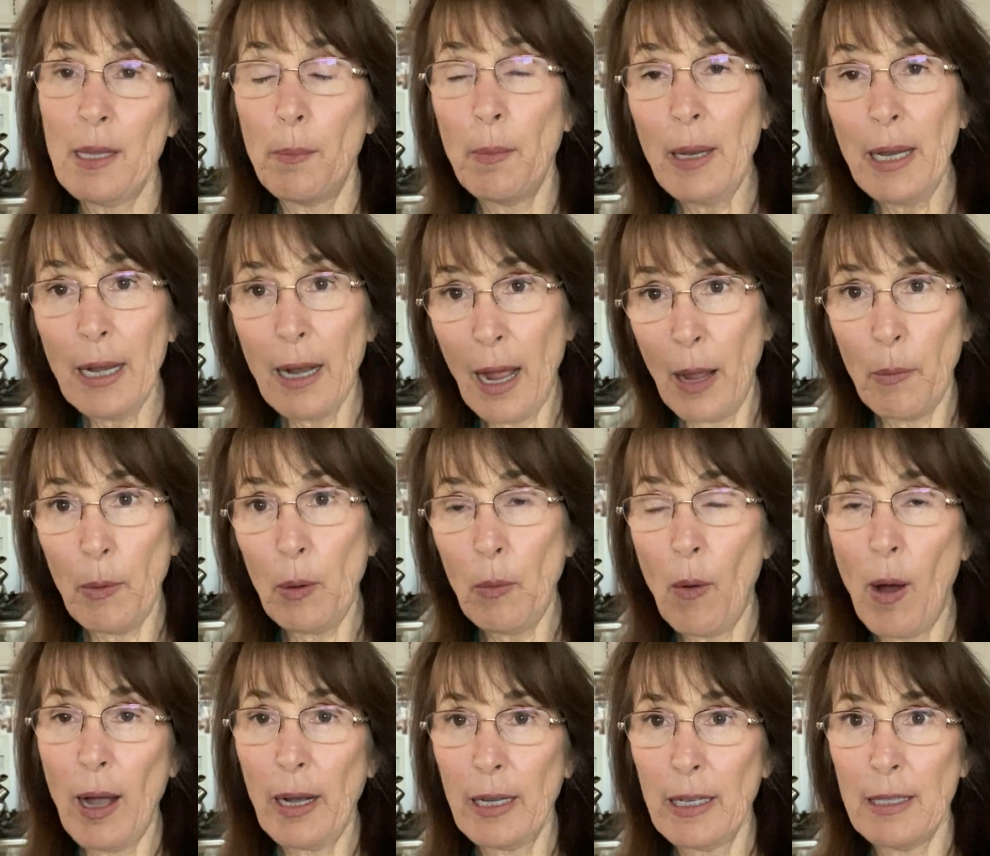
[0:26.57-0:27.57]
The minute I would
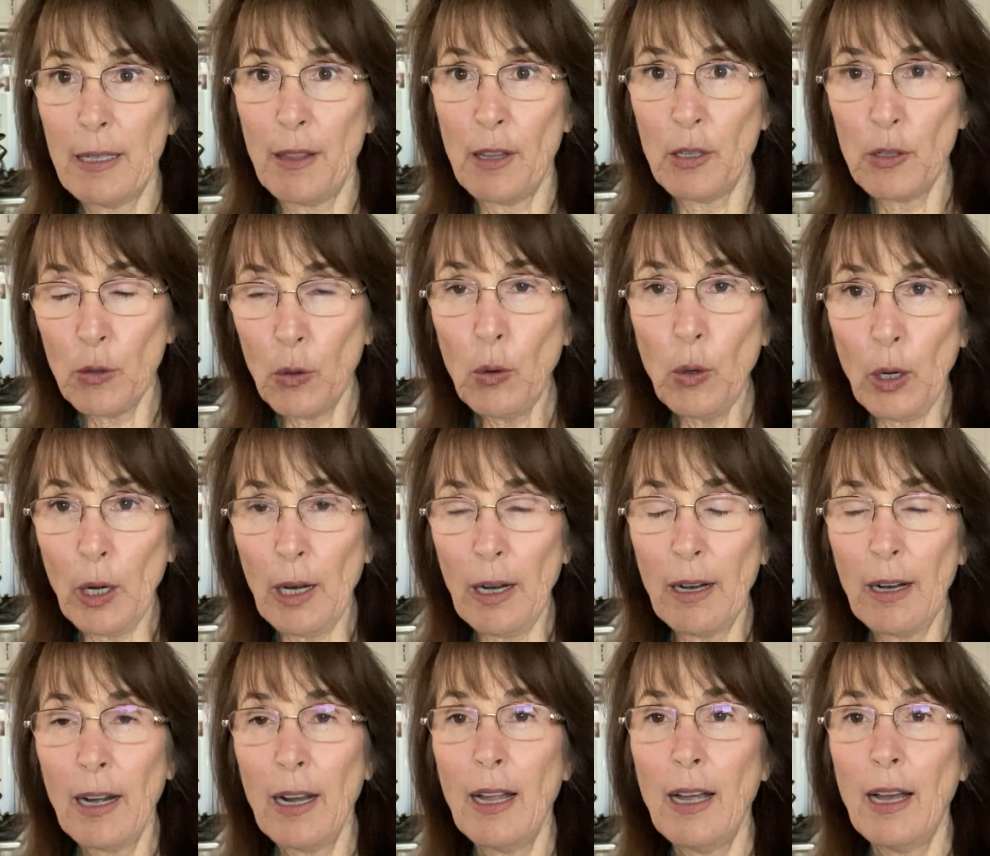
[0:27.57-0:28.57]
walk into the door,